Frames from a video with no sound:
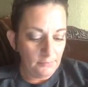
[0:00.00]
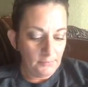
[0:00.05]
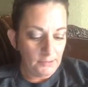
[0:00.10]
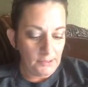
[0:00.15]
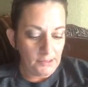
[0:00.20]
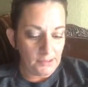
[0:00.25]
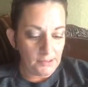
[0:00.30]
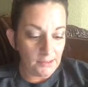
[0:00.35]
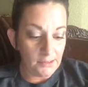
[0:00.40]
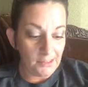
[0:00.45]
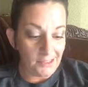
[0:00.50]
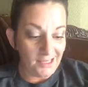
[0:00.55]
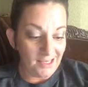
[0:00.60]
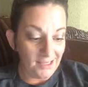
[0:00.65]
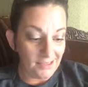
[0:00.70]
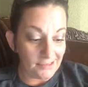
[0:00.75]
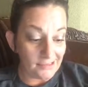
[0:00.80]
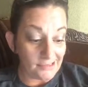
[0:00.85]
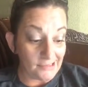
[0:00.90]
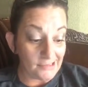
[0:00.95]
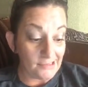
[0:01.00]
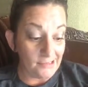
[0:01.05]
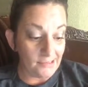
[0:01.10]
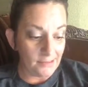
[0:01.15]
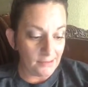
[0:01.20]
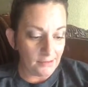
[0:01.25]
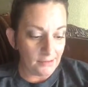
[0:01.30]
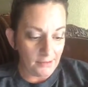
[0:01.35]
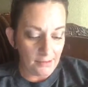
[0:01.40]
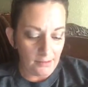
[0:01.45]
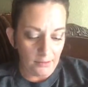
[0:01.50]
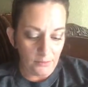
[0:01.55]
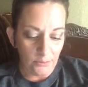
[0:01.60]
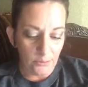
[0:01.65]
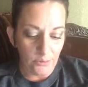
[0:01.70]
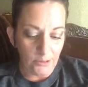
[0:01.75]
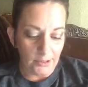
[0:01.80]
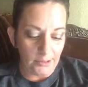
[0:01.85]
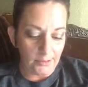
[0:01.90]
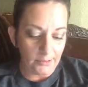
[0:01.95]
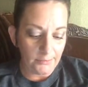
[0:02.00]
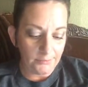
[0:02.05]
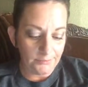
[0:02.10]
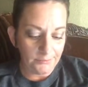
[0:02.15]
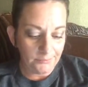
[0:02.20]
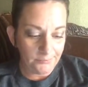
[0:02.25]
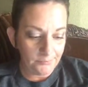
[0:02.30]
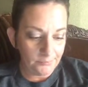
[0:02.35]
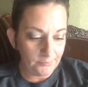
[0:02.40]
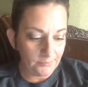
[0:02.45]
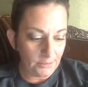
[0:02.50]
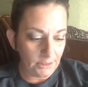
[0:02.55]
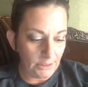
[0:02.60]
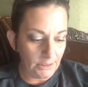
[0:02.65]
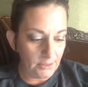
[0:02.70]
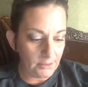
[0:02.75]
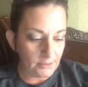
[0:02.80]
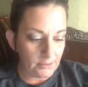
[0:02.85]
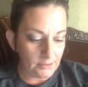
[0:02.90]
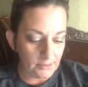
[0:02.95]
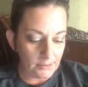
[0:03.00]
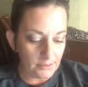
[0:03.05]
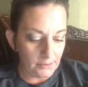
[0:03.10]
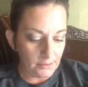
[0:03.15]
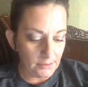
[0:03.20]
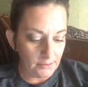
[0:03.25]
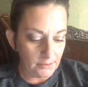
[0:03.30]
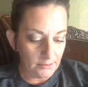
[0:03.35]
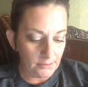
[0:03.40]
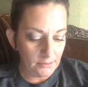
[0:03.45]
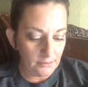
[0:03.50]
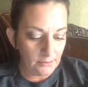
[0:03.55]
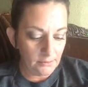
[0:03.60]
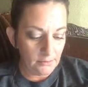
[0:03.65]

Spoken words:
He says he can't see it yet, but I can see it.